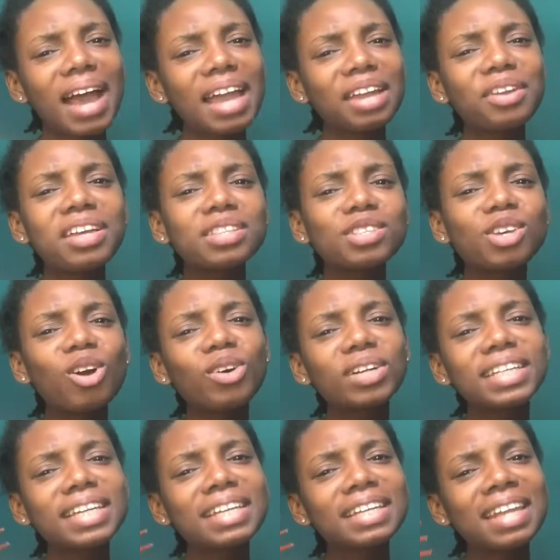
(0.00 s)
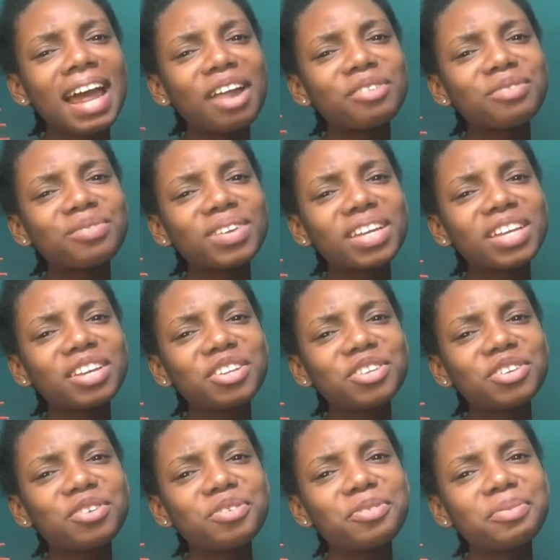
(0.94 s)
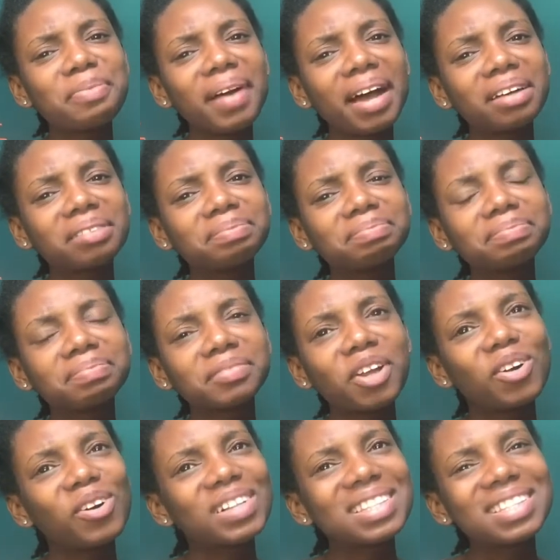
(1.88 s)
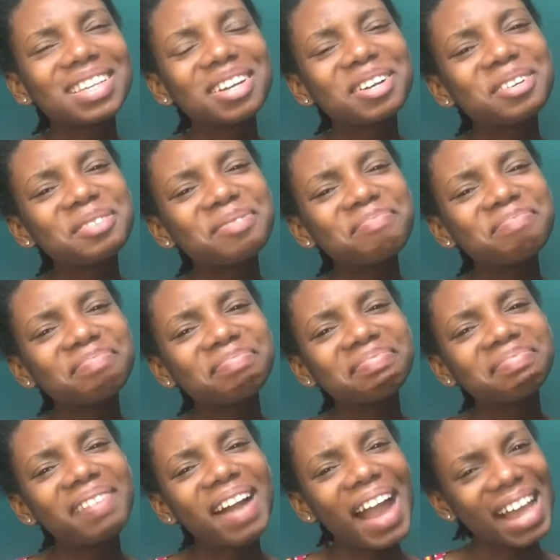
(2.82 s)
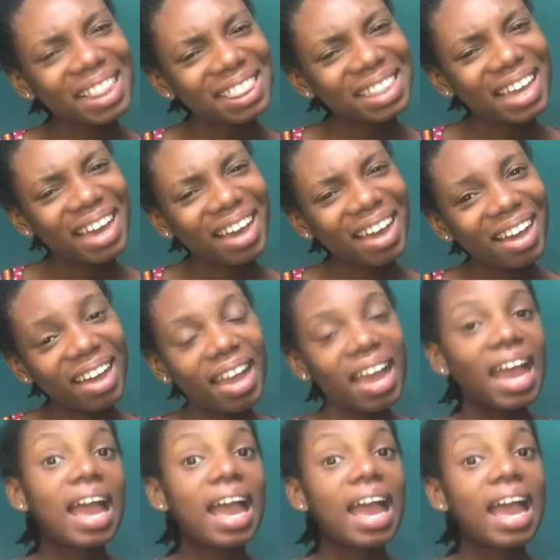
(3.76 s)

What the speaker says: I know it's called ilaron in Yoruba, cotton comb, I think.